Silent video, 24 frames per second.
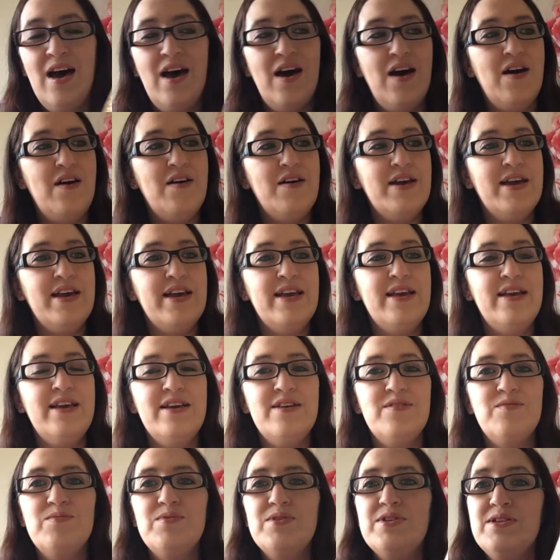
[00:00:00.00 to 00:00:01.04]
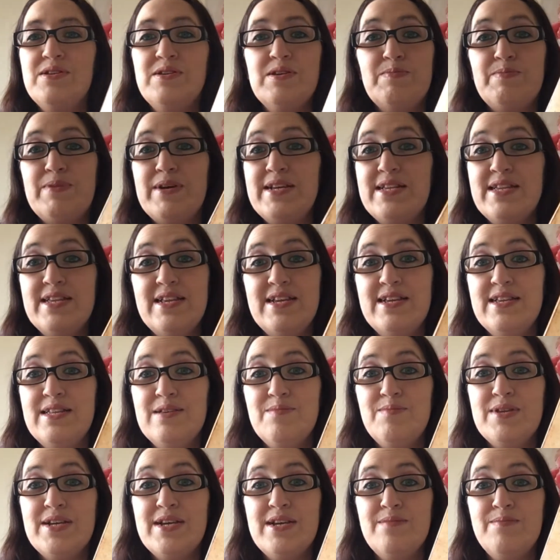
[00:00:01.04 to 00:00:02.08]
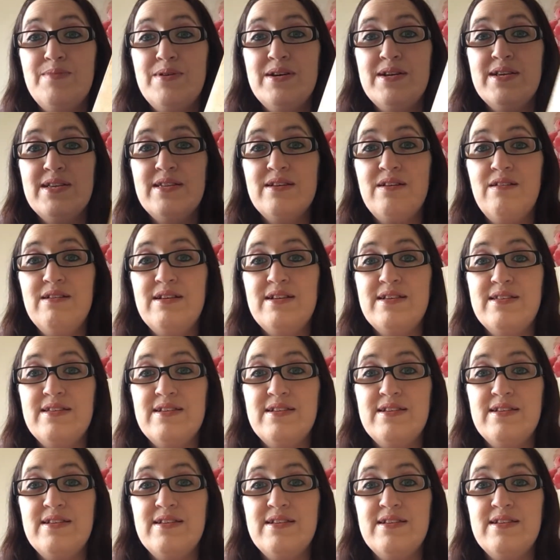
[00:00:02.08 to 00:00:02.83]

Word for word: I was just basically intimidated by its size.